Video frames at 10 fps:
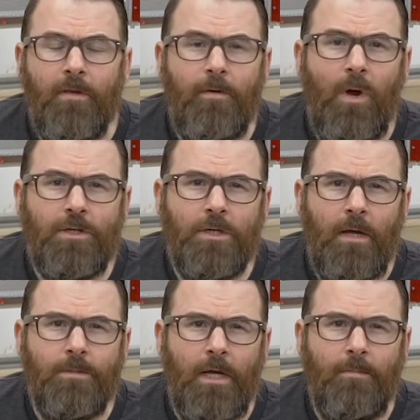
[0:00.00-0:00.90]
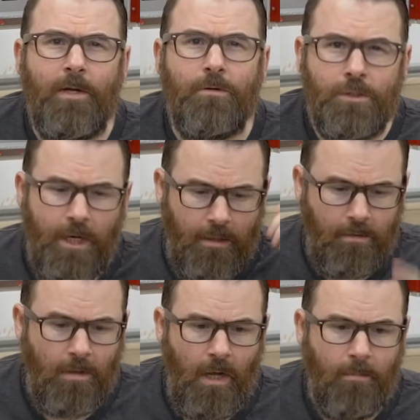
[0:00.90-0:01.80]
but if you watch Tom Salamander's
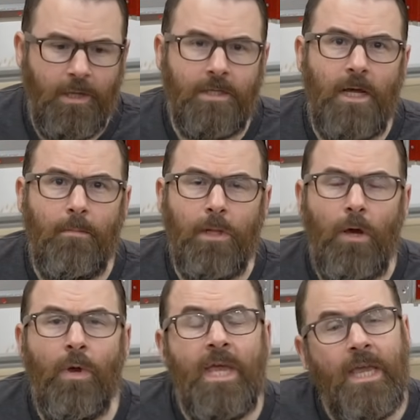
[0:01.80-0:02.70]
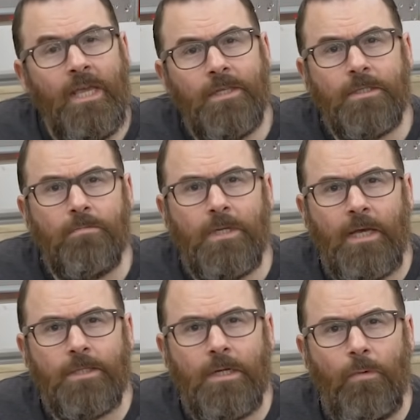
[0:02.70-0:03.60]
channel, um, link down below, he did some
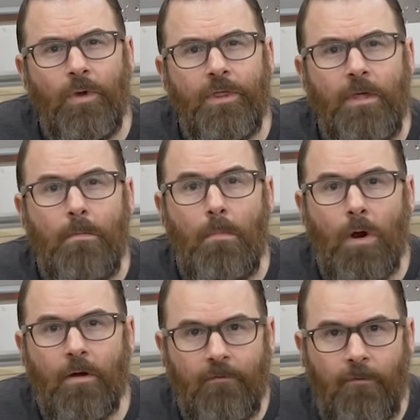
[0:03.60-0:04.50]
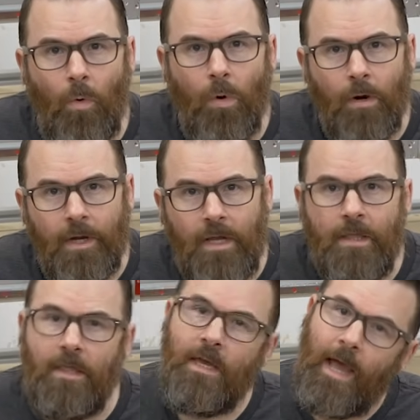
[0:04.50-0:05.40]
testing with the Mark IV
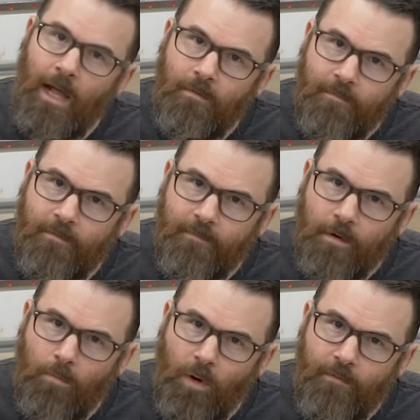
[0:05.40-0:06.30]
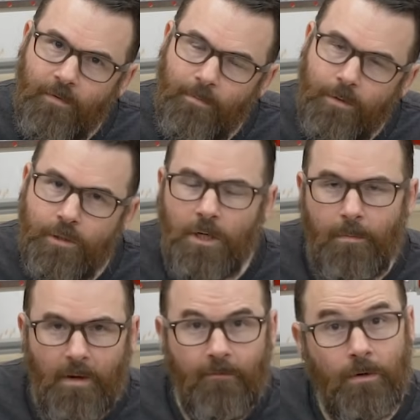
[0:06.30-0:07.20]
in the alpha firmware for input
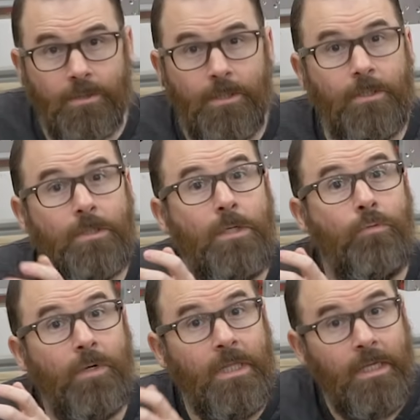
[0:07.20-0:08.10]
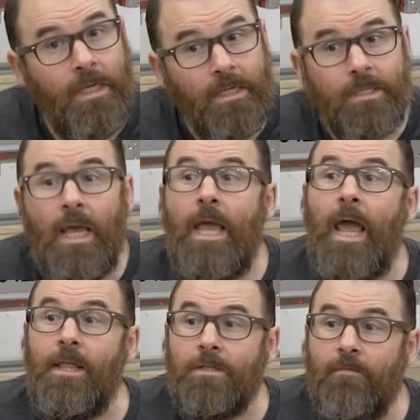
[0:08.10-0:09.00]
shaping versus the release,
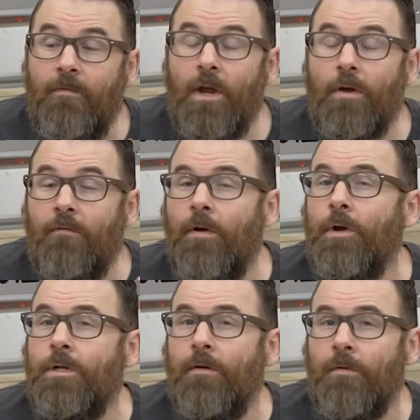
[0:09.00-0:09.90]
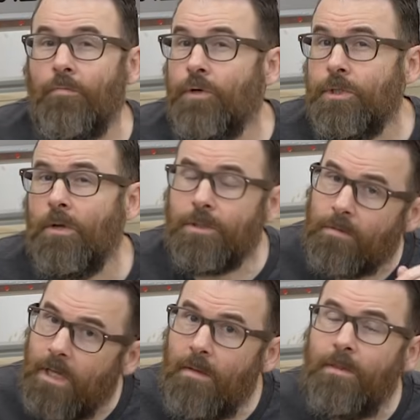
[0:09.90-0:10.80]
and it's very, very different results.
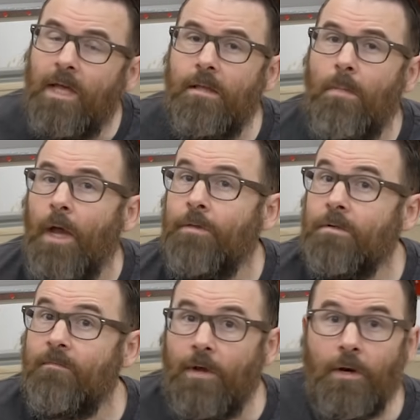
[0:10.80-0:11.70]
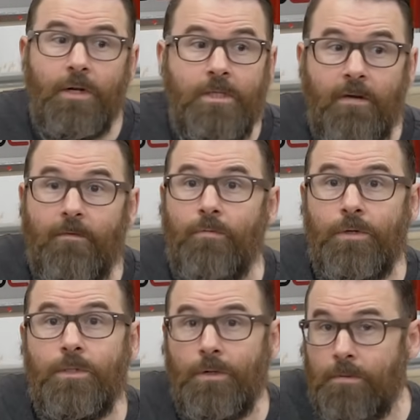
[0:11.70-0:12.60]
So keep that in mind. There's very different
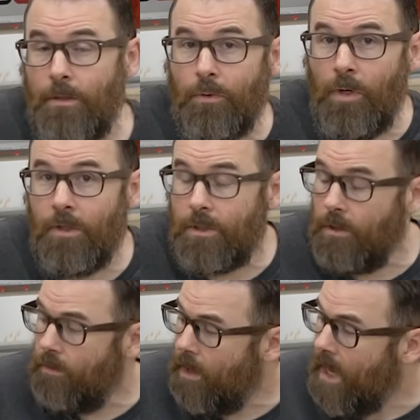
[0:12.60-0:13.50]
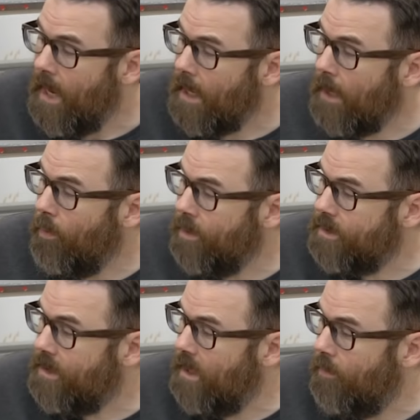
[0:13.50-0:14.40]
results between the two. And I will
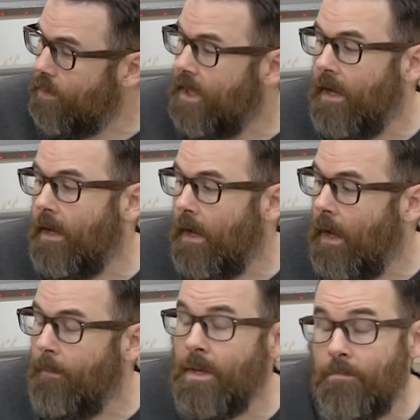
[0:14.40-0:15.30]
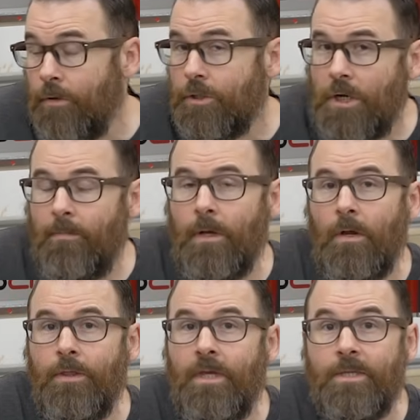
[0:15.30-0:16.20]
say that with the uh, um, input shaping
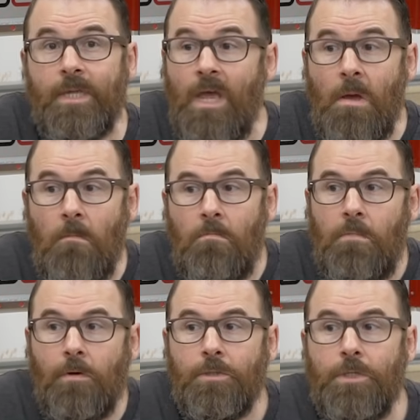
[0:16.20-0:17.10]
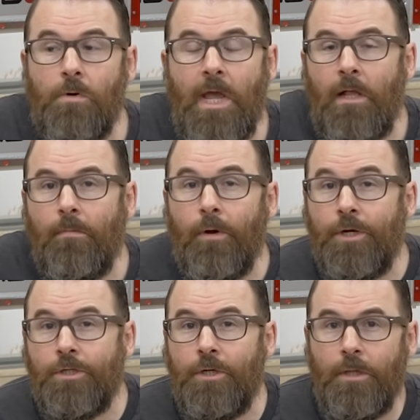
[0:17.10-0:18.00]
on this, there was no
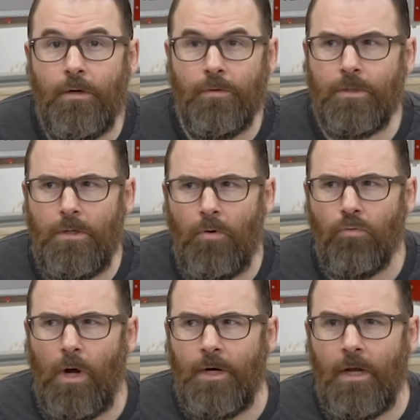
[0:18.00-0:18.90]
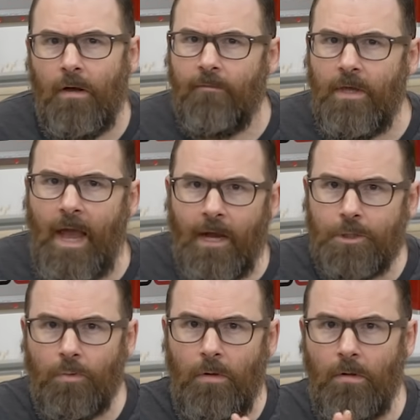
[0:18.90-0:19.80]
calibration, there was no running of the
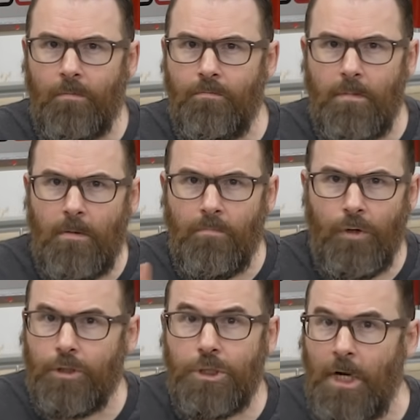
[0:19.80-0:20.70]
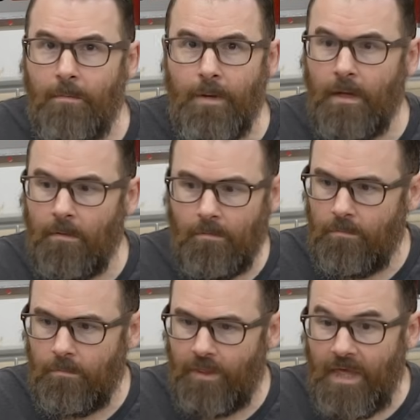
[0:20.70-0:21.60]
actual input
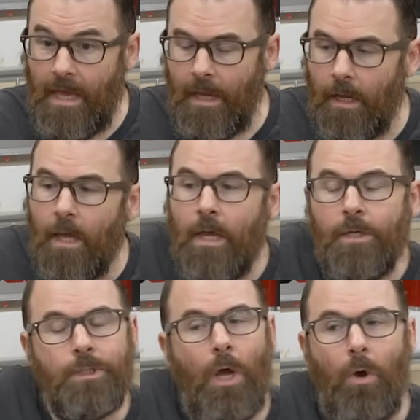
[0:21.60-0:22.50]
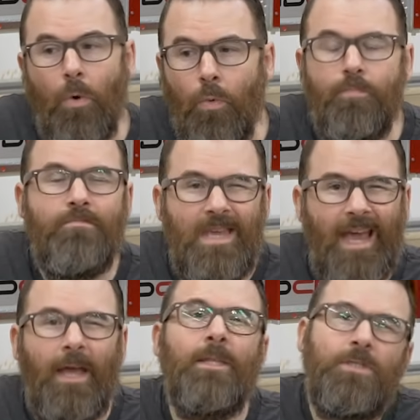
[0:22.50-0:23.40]
shaping thing. So
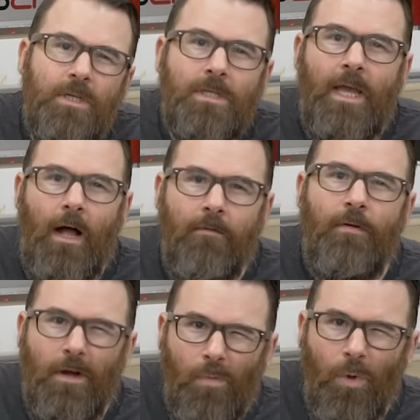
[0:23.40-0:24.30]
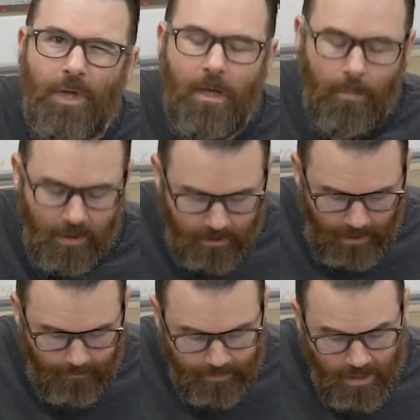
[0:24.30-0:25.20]
yeah, it's just the alpha. We'll keep it at
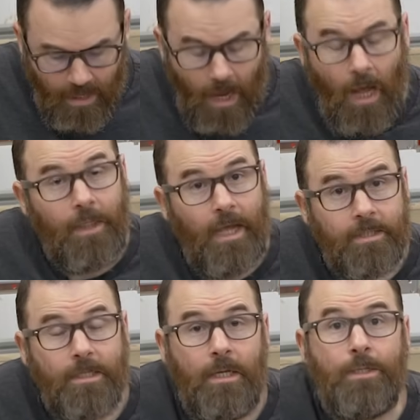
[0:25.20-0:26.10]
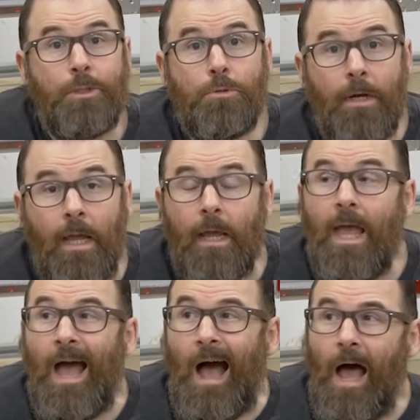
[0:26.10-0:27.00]
that. Uh, next thing is stringing.
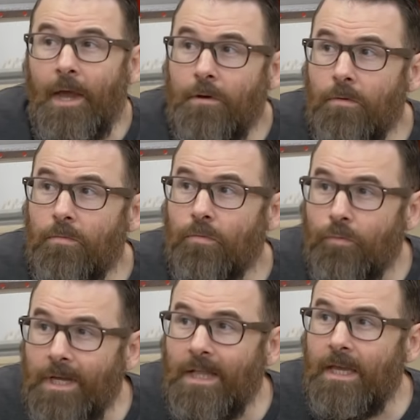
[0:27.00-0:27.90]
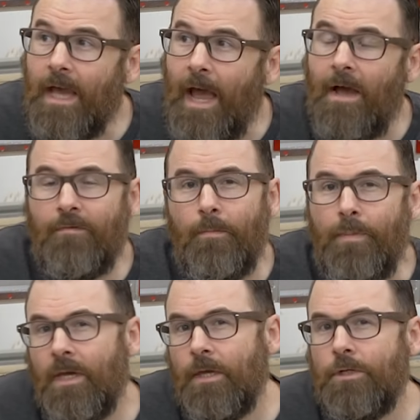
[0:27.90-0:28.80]
I don't really have a
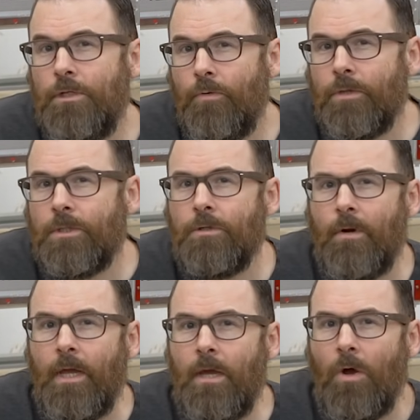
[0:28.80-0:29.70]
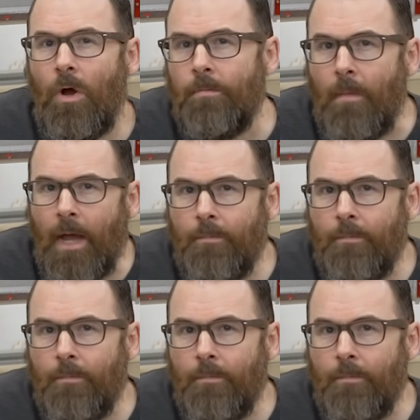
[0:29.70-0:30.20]
big issue with stringing on my